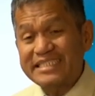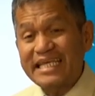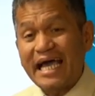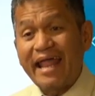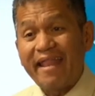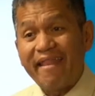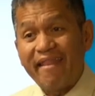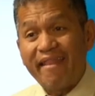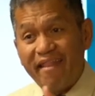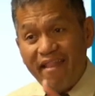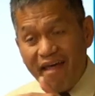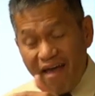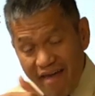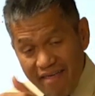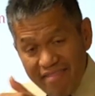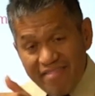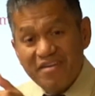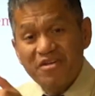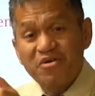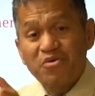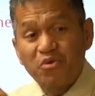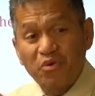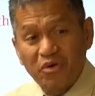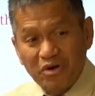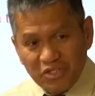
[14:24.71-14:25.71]
another
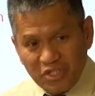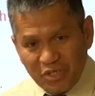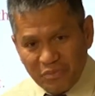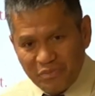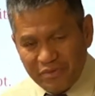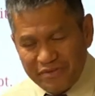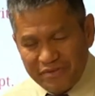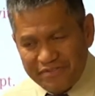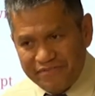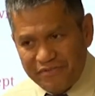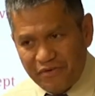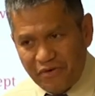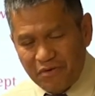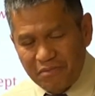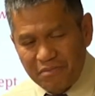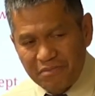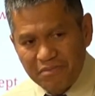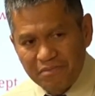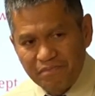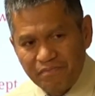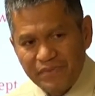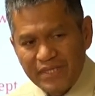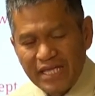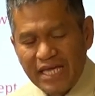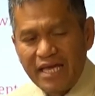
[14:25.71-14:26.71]
work to perform.
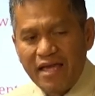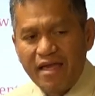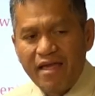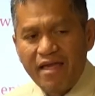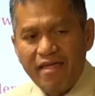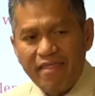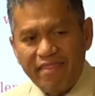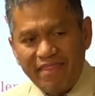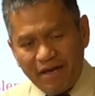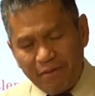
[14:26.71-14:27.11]
The